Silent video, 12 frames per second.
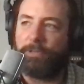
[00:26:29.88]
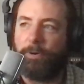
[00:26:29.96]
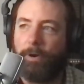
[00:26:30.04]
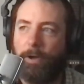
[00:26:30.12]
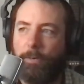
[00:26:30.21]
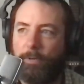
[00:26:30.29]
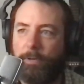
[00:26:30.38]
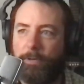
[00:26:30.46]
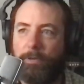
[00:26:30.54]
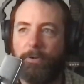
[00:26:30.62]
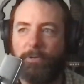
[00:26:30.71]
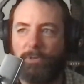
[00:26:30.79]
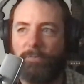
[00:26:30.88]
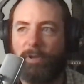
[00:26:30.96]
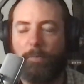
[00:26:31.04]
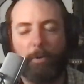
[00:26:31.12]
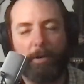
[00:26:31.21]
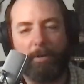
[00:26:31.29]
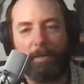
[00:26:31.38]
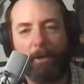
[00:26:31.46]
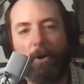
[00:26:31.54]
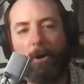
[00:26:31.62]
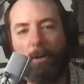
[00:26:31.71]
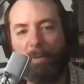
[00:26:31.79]
I would, so if I wanted to like
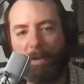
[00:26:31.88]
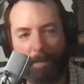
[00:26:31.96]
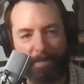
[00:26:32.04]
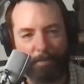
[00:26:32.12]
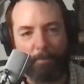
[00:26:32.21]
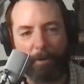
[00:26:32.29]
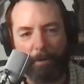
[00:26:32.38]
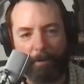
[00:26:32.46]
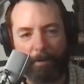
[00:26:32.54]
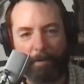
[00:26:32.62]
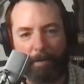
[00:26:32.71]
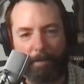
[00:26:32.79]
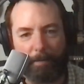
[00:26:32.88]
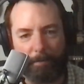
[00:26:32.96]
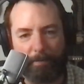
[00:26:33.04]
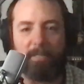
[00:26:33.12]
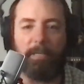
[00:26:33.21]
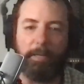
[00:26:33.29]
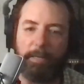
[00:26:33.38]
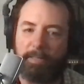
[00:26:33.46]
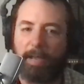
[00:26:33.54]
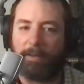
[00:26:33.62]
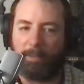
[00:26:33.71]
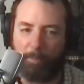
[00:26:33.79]
harmonize a part, I could see
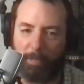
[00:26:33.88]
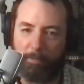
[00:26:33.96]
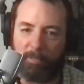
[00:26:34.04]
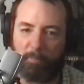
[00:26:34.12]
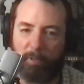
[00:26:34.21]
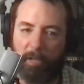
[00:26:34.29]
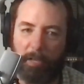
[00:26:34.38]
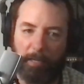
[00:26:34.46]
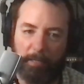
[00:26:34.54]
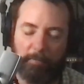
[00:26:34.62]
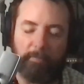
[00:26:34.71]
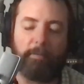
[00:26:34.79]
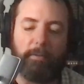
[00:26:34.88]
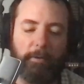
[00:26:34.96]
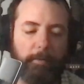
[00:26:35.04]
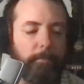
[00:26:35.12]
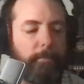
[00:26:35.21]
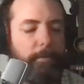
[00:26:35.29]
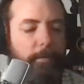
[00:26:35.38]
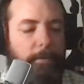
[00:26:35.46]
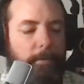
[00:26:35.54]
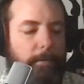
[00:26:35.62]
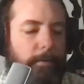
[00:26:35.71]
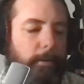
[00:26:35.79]
exactly what he was playing and
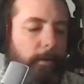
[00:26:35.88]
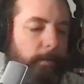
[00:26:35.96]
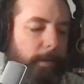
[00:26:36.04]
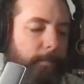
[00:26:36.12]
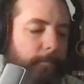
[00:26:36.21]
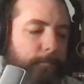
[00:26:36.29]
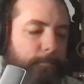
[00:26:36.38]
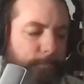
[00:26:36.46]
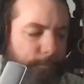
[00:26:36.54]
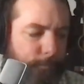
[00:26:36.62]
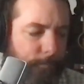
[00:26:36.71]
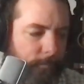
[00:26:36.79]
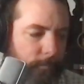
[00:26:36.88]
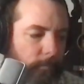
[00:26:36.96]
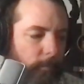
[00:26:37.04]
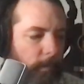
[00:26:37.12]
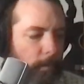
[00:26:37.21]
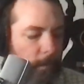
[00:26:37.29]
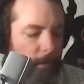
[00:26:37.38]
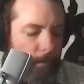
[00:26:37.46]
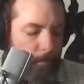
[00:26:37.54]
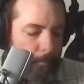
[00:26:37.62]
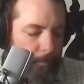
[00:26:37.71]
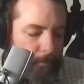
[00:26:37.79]
all that.
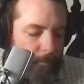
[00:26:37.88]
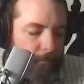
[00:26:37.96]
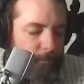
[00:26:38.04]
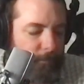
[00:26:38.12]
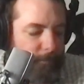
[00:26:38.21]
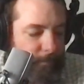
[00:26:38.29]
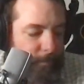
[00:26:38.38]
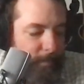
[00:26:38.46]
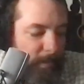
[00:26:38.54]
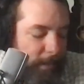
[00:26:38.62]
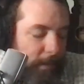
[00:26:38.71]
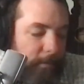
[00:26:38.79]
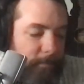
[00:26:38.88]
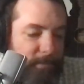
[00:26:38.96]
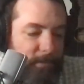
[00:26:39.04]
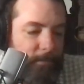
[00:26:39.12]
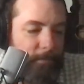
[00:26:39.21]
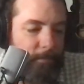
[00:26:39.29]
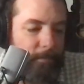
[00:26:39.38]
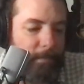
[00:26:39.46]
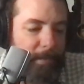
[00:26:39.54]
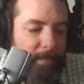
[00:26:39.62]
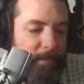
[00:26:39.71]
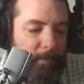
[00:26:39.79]
But yeah, so
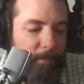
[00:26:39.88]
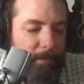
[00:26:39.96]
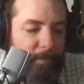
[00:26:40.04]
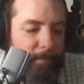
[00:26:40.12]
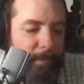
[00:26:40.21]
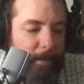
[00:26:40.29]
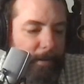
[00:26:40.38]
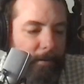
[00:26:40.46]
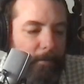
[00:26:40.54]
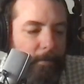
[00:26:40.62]
that's how we worked that out.